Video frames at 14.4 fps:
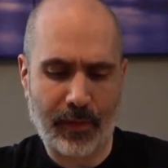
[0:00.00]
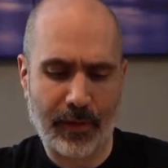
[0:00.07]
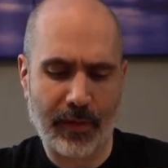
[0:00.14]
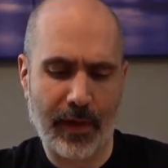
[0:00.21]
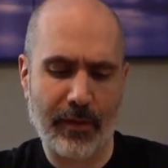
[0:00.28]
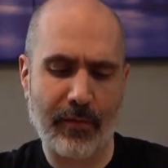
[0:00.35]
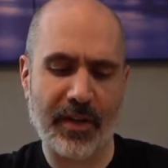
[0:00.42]

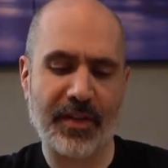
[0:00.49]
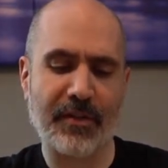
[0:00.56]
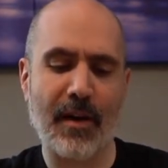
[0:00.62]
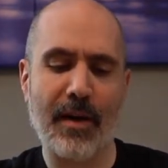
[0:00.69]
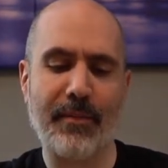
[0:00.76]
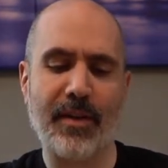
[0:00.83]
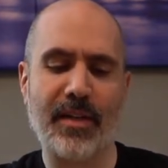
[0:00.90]
They
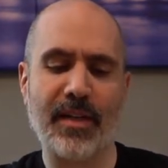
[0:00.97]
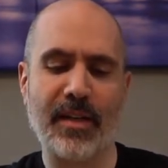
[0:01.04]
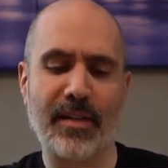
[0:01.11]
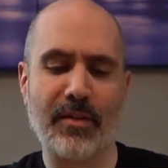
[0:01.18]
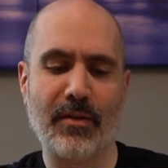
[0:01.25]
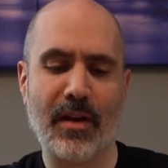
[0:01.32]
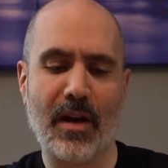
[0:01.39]
describe the
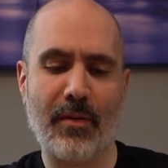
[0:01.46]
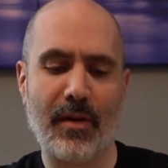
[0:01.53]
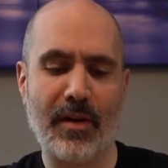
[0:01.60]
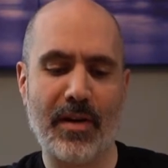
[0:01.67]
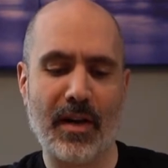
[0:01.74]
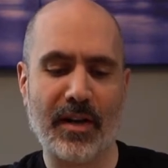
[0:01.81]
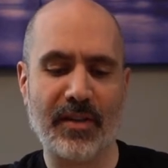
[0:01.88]

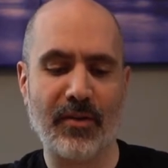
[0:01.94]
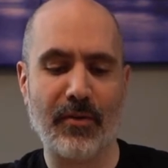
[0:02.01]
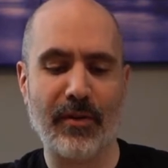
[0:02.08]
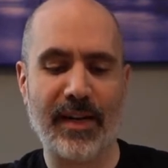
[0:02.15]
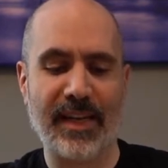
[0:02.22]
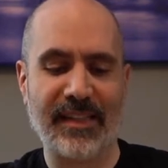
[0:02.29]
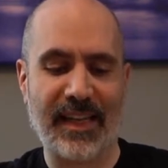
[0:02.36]
Tatenokawa
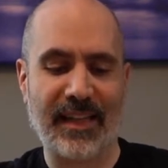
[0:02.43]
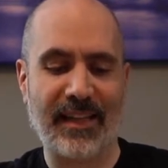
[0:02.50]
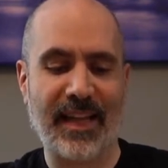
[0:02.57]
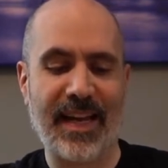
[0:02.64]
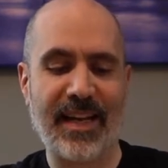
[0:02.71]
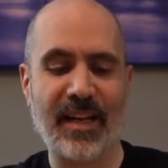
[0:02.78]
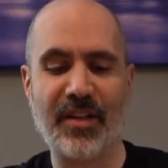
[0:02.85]
Nakadori as
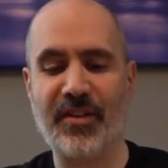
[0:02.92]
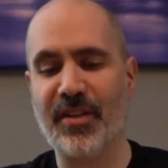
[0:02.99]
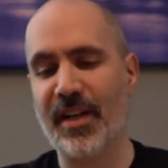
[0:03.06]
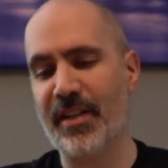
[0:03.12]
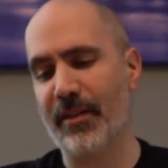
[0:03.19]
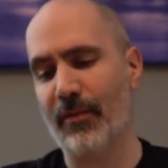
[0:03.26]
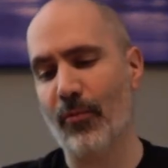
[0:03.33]
like a
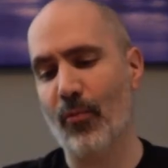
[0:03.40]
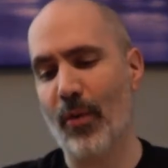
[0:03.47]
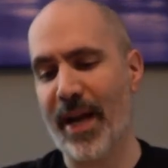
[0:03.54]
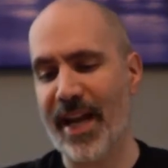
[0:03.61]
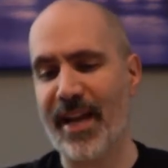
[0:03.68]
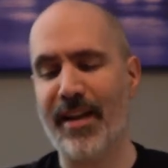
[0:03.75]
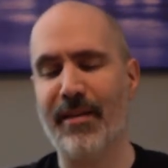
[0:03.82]
gentle
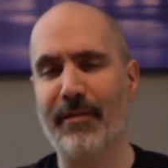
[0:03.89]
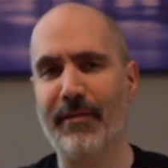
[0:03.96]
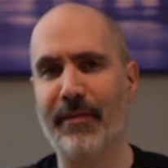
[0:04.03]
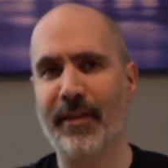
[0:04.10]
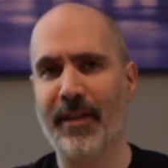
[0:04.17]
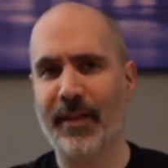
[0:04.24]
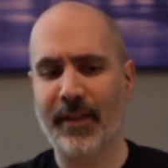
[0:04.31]

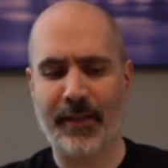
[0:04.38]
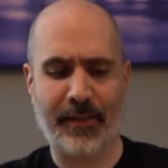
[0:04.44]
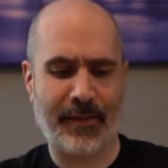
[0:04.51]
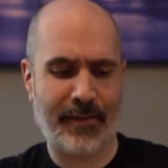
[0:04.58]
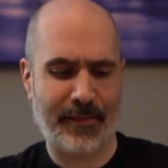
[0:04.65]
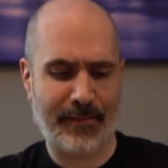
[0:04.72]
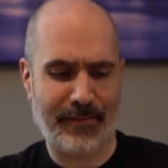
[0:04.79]
wave.
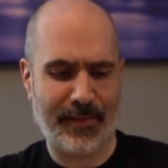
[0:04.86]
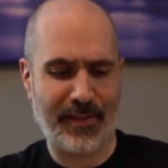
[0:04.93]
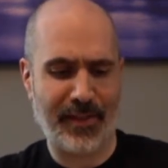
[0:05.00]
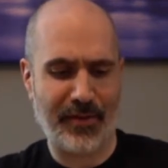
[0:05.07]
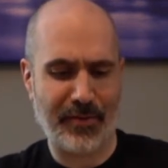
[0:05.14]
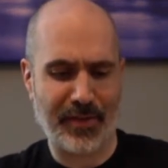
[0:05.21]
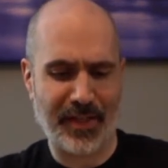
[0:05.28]
It's
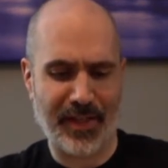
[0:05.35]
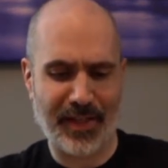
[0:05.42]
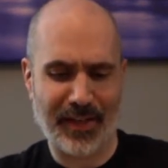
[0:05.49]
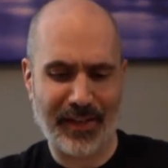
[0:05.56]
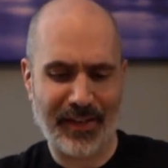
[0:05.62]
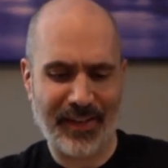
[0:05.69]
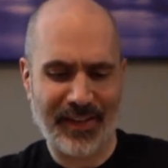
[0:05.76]

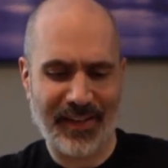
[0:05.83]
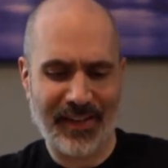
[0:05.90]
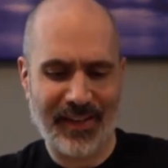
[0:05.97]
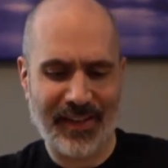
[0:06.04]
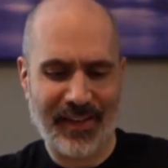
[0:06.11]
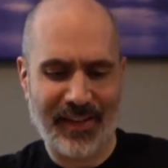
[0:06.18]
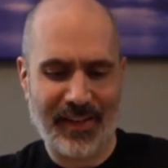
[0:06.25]
interesting.
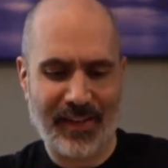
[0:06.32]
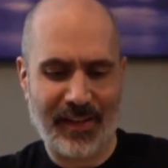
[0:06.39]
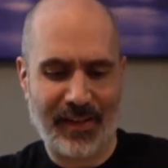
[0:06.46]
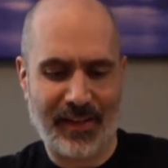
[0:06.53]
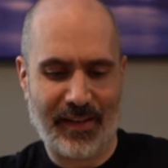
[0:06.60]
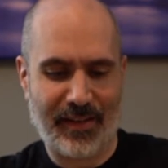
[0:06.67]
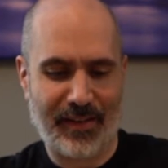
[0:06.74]

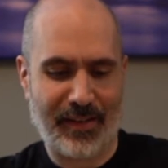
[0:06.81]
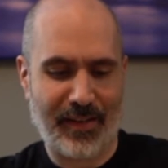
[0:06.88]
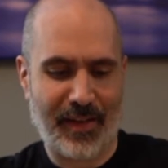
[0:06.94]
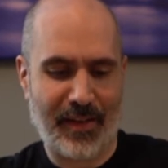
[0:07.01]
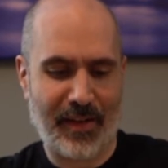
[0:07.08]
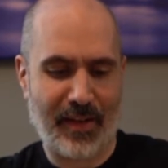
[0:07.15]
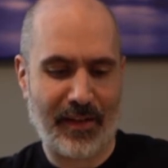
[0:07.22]

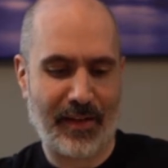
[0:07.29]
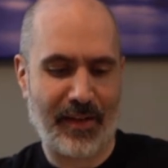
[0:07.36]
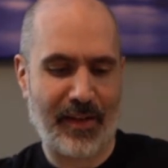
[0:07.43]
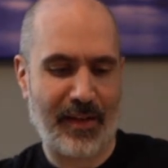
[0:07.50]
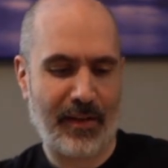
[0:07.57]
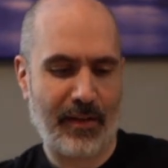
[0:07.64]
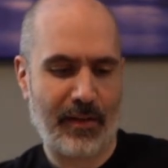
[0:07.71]
And then
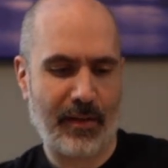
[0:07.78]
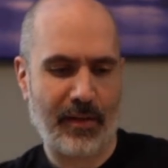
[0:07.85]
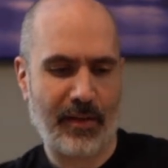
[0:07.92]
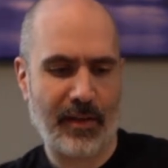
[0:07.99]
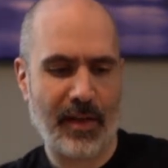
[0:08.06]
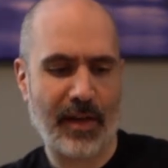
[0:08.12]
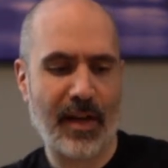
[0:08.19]
the
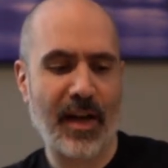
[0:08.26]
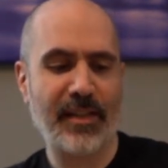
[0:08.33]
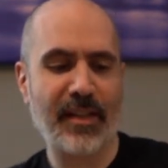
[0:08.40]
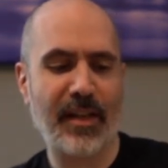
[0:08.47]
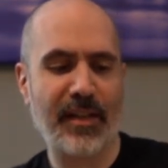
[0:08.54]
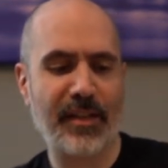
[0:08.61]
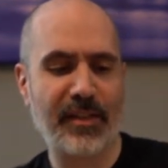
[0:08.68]

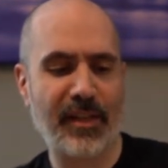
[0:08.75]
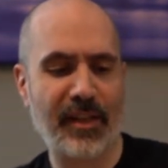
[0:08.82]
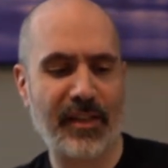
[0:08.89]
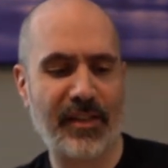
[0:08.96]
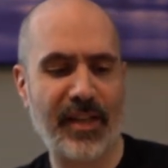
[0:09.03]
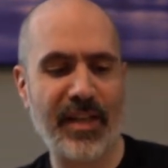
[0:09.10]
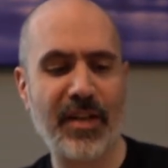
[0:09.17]
Hakkaisan is a
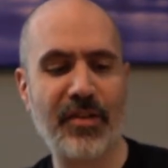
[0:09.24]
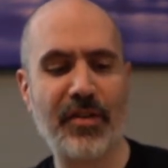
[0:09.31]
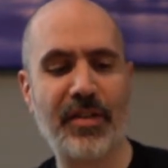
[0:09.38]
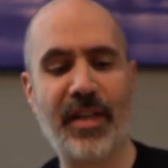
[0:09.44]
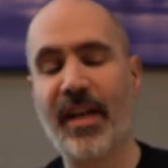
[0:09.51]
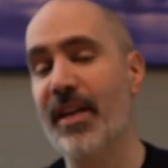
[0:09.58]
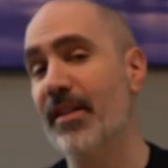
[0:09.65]
signature
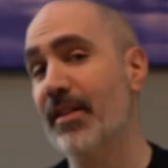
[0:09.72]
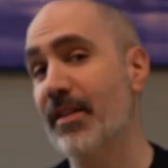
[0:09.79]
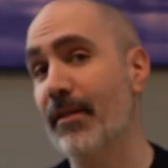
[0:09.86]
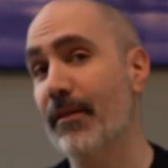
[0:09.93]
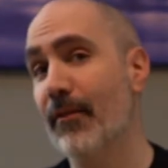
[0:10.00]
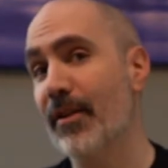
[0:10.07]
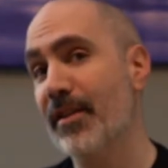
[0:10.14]
taste
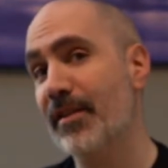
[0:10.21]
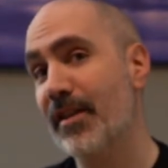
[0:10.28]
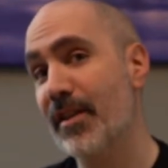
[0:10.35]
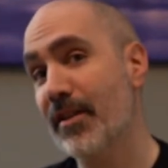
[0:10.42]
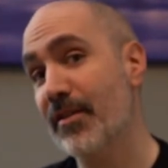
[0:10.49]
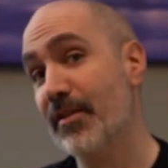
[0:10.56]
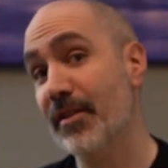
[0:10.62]
for a
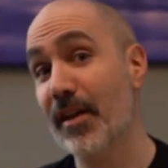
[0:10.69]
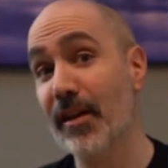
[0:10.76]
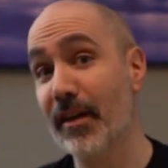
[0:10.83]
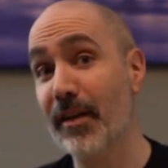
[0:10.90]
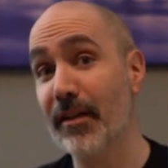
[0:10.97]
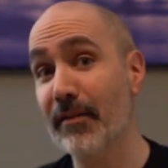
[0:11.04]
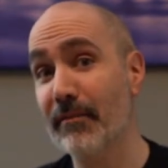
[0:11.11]
signature
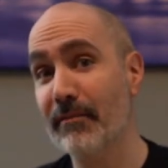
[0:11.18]
sake.